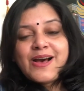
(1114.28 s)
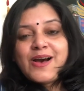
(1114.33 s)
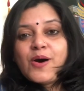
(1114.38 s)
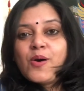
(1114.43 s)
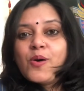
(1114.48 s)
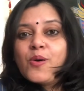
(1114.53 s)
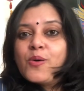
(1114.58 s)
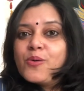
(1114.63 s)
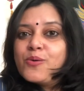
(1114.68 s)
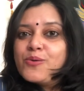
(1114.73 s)

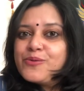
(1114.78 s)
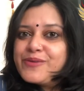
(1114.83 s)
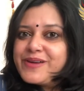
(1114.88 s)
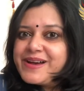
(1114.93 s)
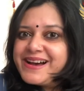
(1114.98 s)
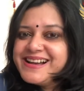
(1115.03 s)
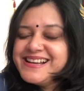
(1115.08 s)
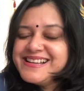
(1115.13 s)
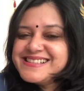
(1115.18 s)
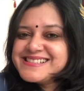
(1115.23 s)
All
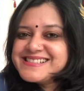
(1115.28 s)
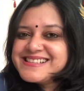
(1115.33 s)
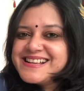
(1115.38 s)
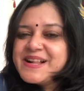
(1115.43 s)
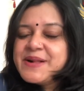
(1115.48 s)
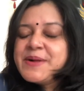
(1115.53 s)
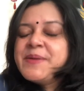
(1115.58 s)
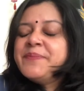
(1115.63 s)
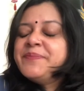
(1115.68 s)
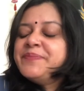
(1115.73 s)
right,
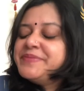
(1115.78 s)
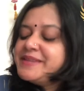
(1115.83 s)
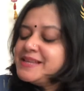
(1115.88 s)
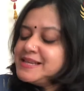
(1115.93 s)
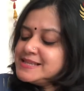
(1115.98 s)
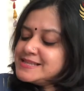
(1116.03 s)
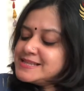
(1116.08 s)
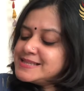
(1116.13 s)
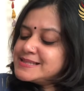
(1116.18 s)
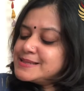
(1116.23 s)

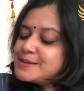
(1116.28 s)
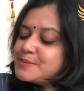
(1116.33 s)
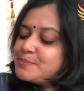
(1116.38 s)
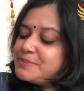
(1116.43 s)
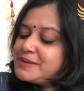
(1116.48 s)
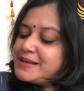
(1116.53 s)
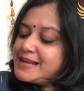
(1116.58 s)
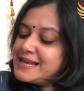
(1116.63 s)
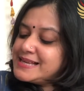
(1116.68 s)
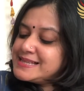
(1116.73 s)
this is a
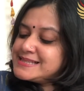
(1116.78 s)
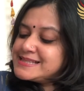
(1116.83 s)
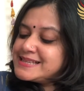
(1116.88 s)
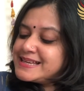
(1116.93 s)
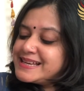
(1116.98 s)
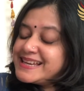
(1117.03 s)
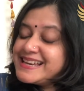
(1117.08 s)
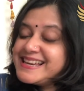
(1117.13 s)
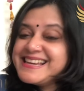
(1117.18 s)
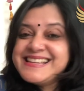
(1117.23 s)

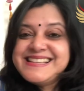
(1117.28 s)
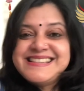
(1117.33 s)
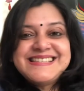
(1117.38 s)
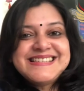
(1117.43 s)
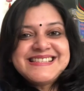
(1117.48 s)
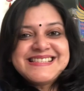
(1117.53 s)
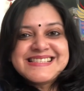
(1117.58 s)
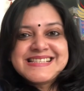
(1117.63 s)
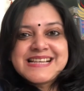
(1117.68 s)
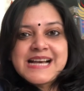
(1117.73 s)
blessing in
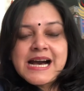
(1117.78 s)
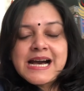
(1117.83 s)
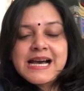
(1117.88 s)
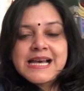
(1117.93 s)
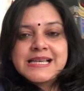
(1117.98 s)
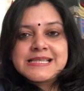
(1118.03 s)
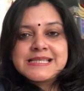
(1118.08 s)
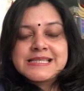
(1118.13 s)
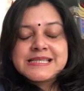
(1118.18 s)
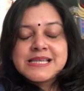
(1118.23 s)

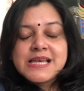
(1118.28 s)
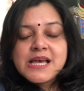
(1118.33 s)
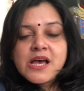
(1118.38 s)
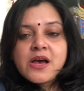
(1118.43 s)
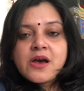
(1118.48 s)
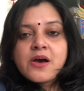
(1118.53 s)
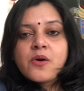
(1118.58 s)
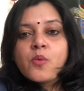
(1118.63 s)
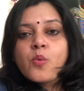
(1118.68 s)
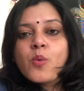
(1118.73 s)
disguise.
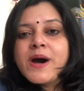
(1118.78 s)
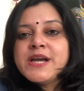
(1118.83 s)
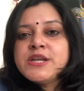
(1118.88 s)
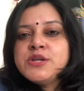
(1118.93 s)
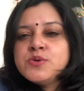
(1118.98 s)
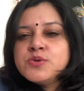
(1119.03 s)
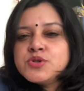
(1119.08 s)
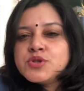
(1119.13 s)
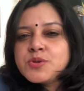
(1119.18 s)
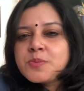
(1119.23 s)
Why
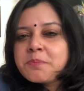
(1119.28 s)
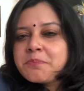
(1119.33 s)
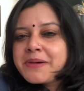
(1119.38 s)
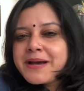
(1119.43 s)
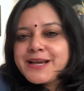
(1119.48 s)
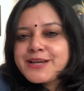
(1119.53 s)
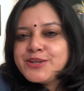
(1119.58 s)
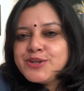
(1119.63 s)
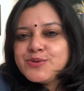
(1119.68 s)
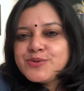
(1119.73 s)
don't you
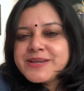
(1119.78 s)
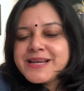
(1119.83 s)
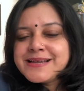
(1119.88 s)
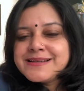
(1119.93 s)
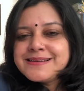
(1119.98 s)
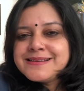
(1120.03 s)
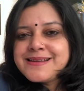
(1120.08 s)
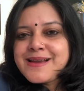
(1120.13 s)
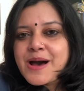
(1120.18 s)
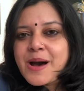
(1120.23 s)
pack your
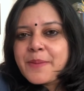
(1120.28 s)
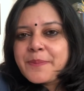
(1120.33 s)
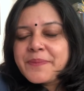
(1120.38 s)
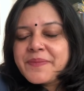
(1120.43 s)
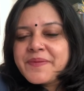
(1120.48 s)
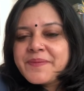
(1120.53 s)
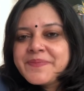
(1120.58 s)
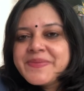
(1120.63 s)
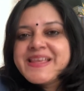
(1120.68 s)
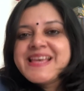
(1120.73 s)
cattle up,
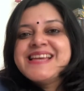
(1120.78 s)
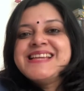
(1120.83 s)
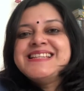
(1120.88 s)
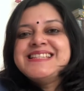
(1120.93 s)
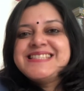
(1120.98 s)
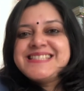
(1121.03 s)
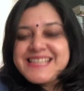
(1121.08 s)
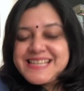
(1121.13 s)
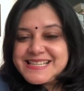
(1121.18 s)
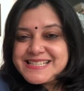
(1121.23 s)

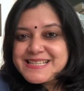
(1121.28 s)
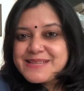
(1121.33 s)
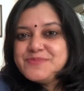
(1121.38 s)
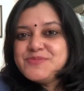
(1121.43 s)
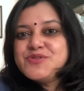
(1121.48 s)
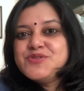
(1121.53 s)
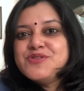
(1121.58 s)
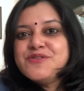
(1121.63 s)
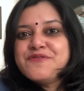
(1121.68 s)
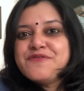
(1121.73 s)
take them
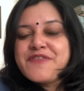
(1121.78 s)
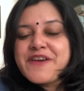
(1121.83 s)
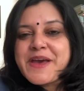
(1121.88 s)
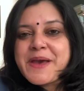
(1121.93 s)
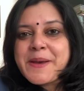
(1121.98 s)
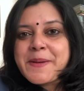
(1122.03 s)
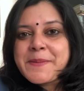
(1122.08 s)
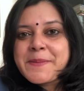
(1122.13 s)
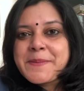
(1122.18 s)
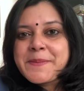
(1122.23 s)
to the
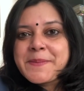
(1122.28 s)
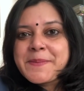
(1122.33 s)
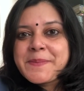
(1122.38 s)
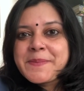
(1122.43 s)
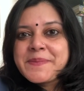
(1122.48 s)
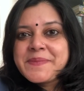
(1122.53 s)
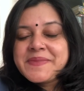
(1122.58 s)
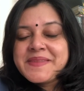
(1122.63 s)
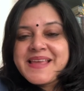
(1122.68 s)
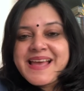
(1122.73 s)
fair?
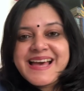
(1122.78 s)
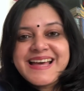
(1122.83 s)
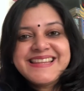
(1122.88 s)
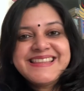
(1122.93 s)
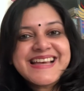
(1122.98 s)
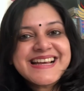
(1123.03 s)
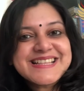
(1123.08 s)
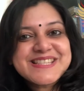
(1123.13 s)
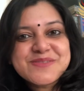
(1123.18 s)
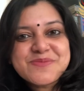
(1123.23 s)
And
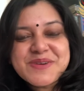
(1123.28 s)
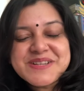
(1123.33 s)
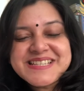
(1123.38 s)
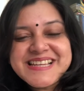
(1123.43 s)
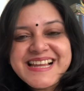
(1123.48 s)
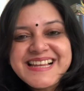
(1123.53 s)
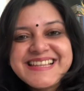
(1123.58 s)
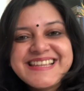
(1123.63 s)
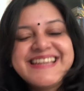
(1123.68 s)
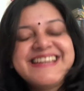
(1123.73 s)
that's what
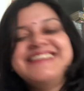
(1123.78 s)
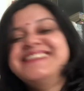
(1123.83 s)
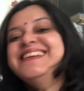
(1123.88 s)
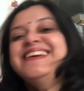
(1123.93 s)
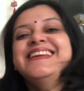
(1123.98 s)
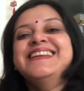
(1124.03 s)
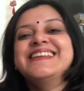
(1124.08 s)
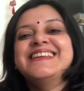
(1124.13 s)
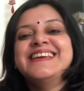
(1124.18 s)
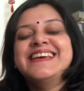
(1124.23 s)
Helgi
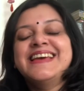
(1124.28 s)
did.